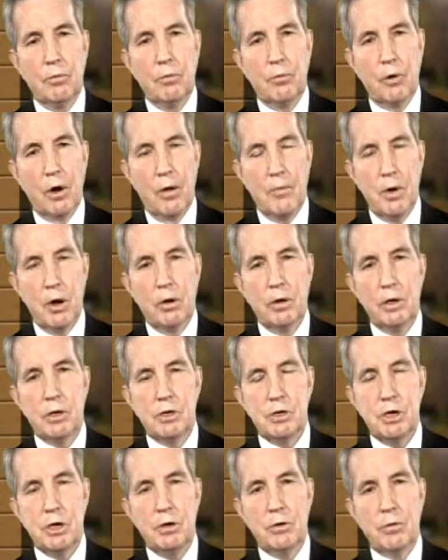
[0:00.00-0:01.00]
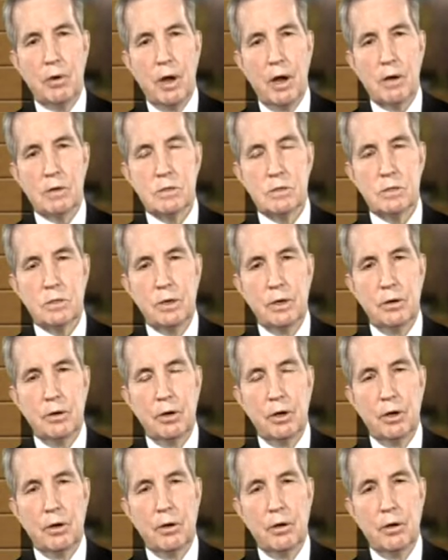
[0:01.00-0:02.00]
primarily cheatgrass
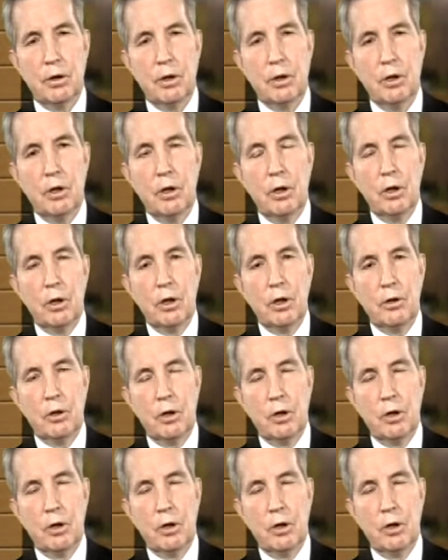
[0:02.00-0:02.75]
in